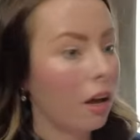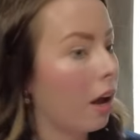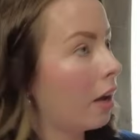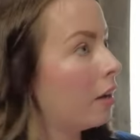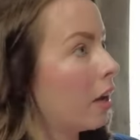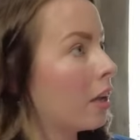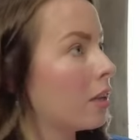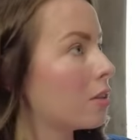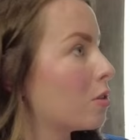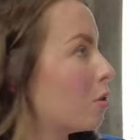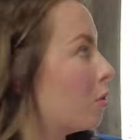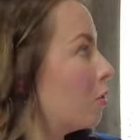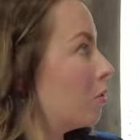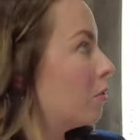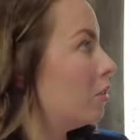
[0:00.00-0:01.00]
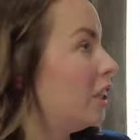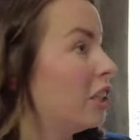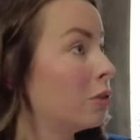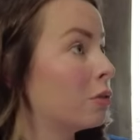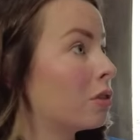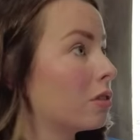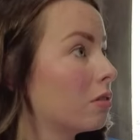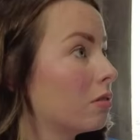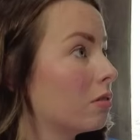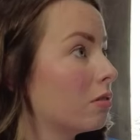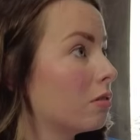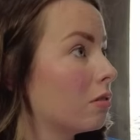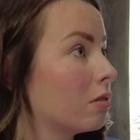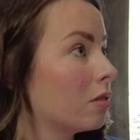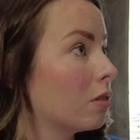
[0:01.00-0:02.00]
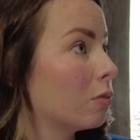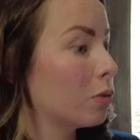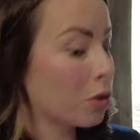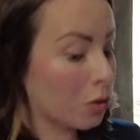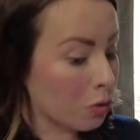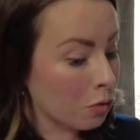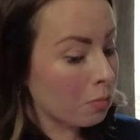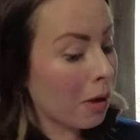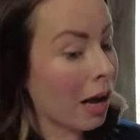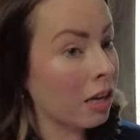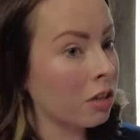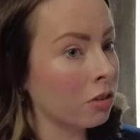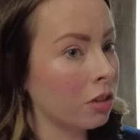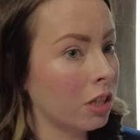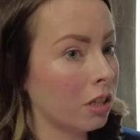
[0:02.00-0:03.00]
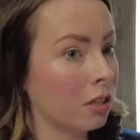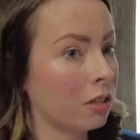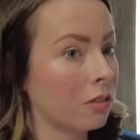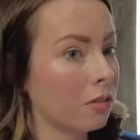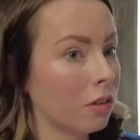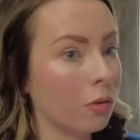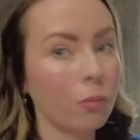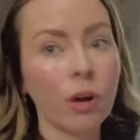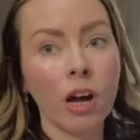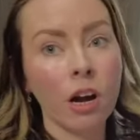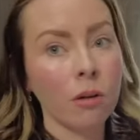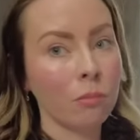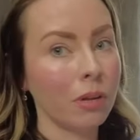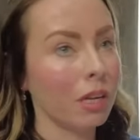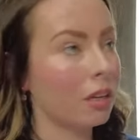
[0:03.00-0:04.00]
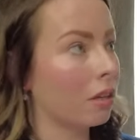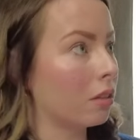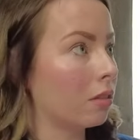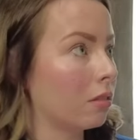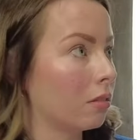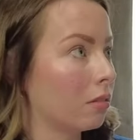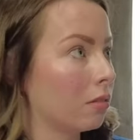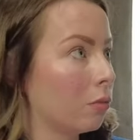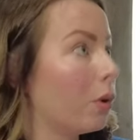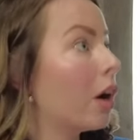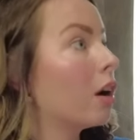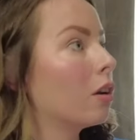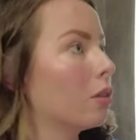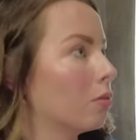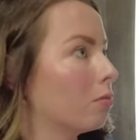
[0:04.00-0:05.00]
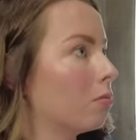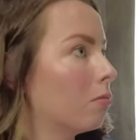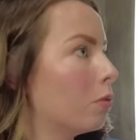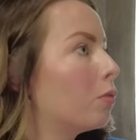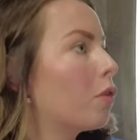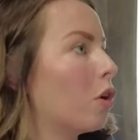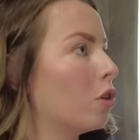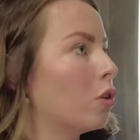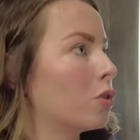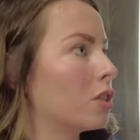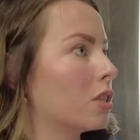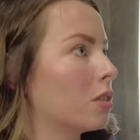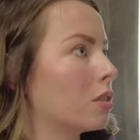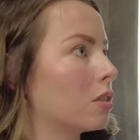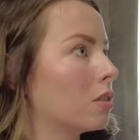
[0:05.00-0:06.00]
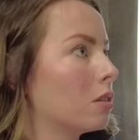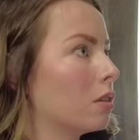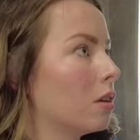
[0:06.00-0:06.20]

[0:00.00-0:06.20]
and that's all yield. We're so manual here that we've got losses.